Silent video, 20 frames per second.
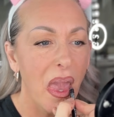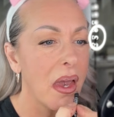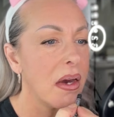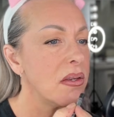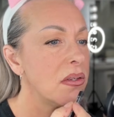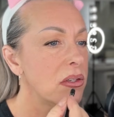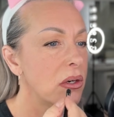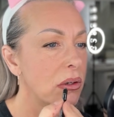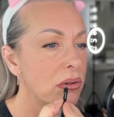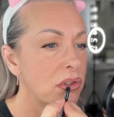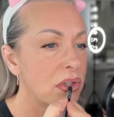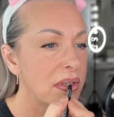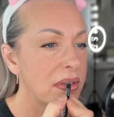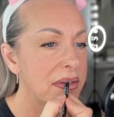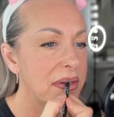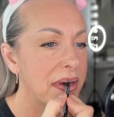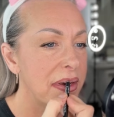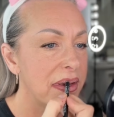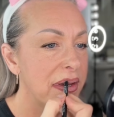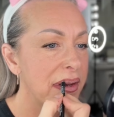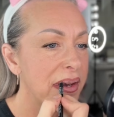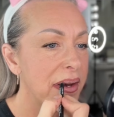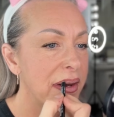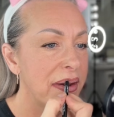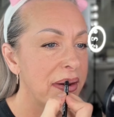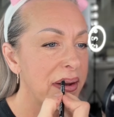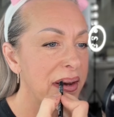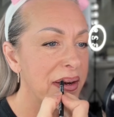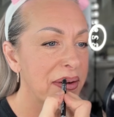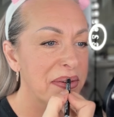So just taking
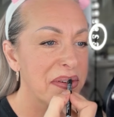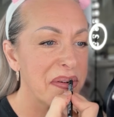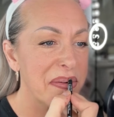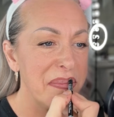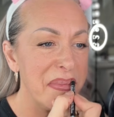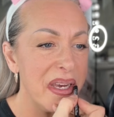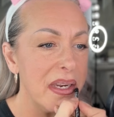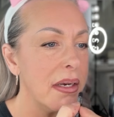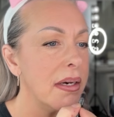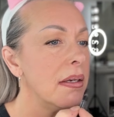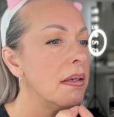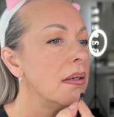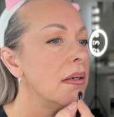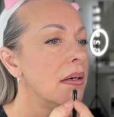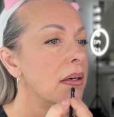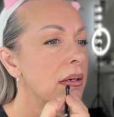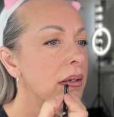an extra minute